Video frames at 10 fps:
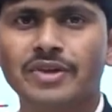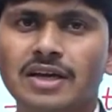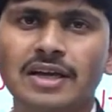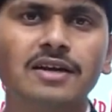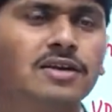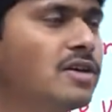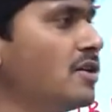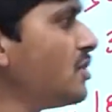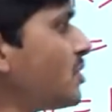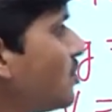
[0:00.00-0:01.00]
Clear?
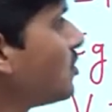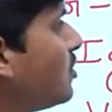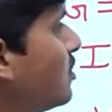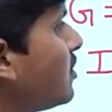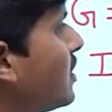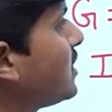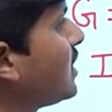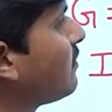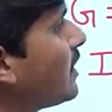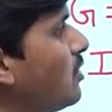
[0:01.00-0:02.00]
So this
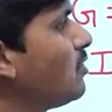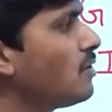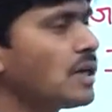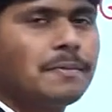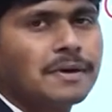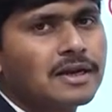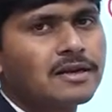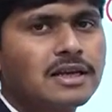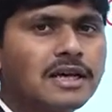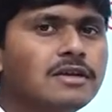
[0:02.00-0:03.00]
is value capital.
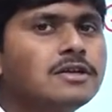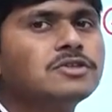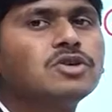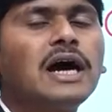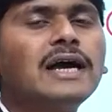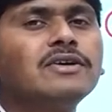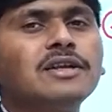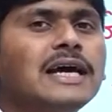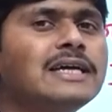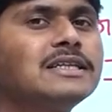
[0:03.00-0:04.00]
Clear? So
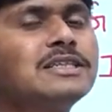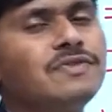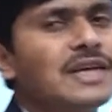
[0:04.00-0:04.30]
like this we